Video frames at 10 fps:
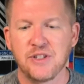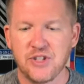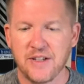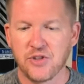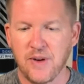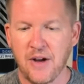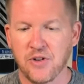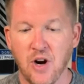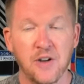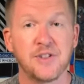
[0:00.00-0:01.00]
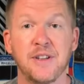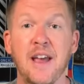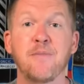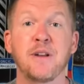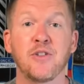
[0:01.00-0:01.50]
J. Stroud cards, and
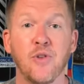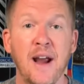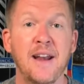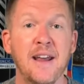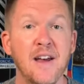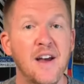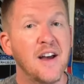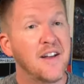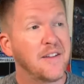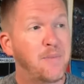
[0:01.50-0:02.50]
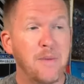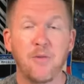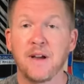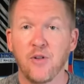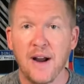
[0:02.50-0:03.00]
they've been grading. People
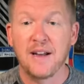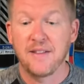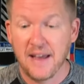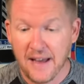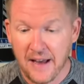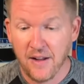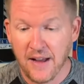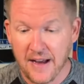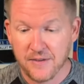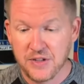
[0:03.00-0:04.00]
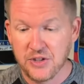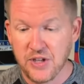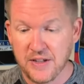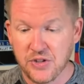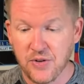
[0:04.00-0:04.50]
have been grading the hell out of C
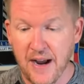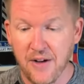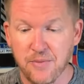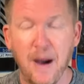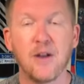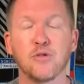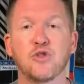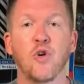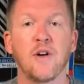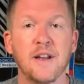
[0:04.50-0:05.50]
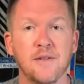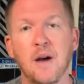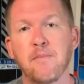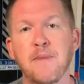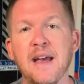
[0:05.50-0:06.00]
J. Stroud. Michael Jordan, a
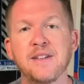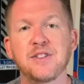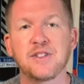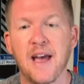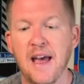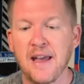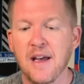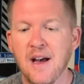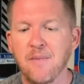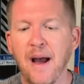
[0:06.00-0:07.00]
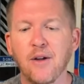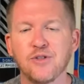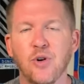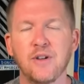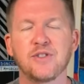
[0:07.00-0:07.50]
mainstay. Michael
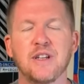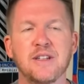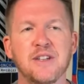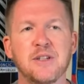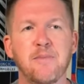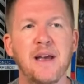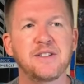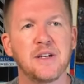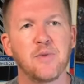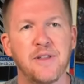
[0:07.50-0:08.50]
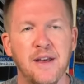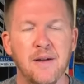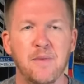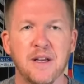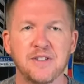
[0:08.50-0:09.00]
Jordan's. It's amazing with him
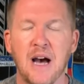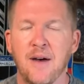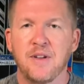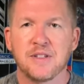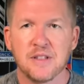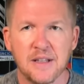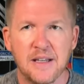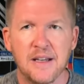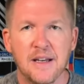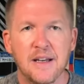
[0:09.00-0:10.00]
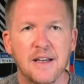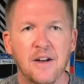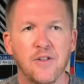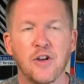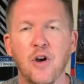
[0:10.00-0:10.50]
because obviously, you know,
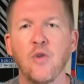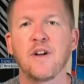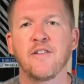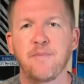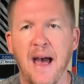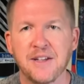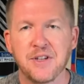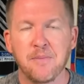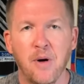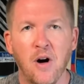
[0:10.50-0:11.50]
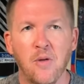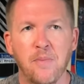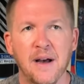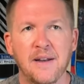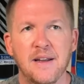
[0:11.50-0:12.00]
the GOAT of basketball,
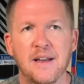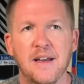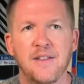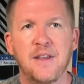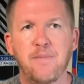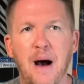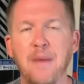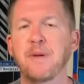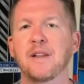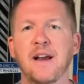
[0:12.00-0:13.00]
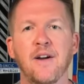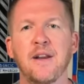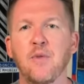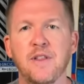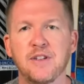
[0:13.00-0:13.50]
but the popularity
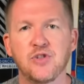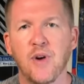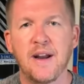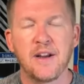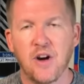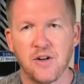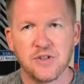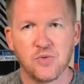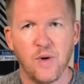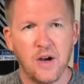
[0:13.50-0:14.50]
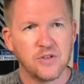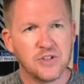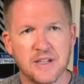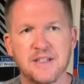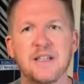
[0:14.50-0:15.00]
with his trading cards as well
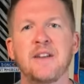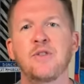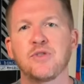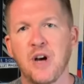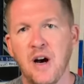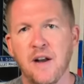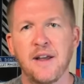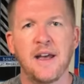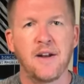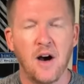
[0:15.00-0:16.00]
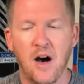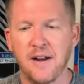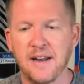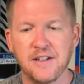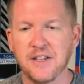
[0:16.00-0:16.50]
just continues on and on.
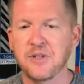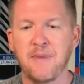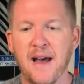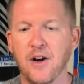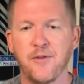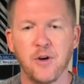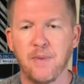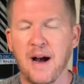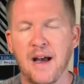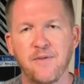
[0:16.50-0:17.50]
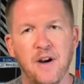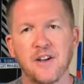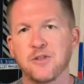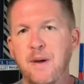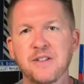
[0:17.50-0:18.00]
And it doesn't matter if you're buying very
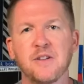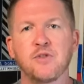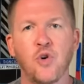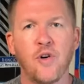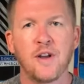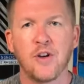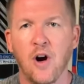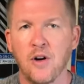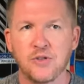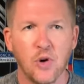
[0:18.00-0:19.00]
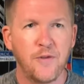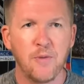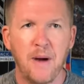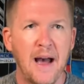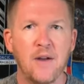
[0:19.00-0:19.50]
expensive Jordan cards or if you're
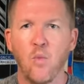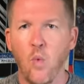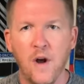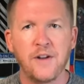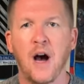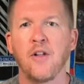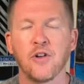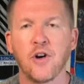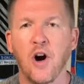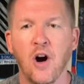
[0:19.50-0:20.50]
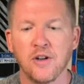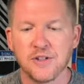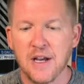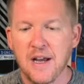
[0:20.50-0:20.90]
buying one dollar cards,